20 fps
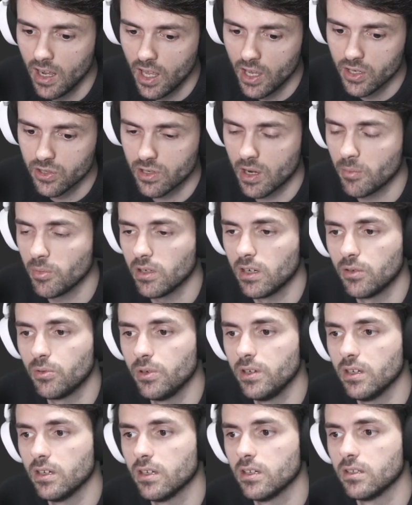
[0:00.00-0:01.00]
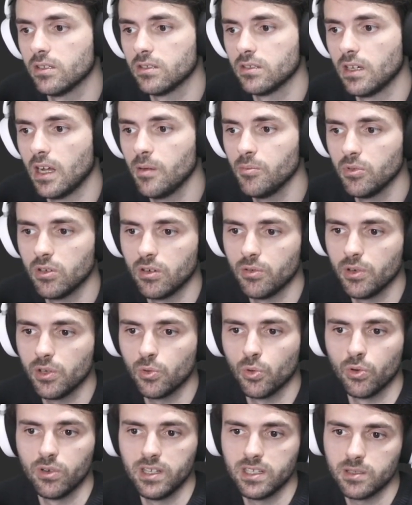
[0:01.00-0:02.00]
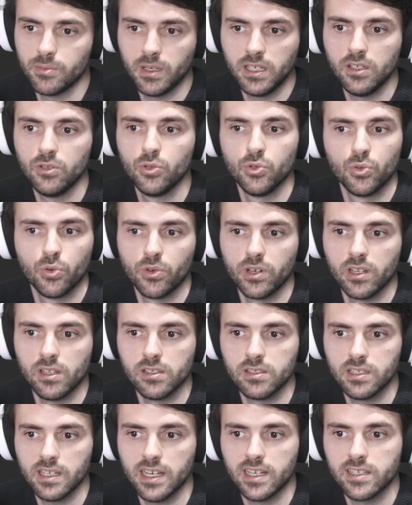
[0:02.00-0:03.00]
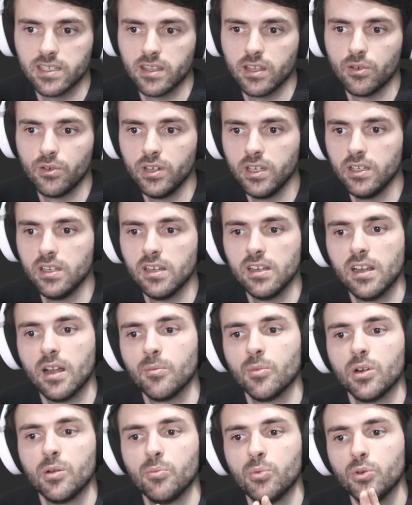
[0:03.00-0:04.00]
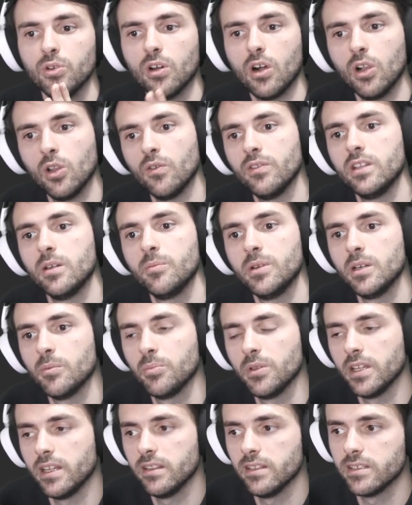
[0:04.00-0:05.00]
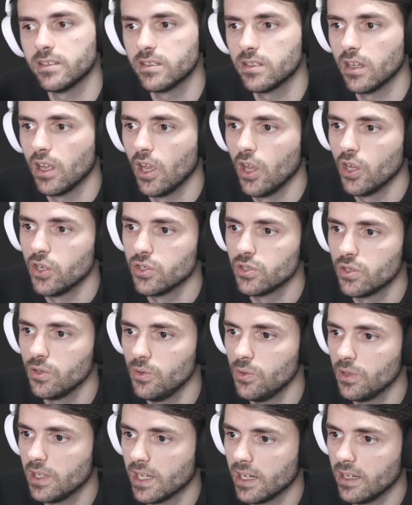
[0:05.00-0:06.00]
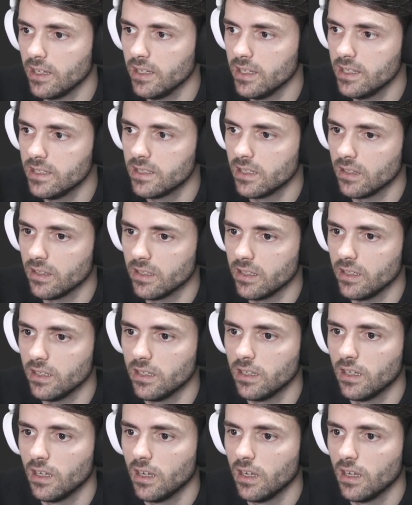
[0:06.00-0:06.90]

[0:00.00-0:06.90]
So I'm gonna record as many tutorials as they're needed. I'm gonna put all of them in a playlist so you can easily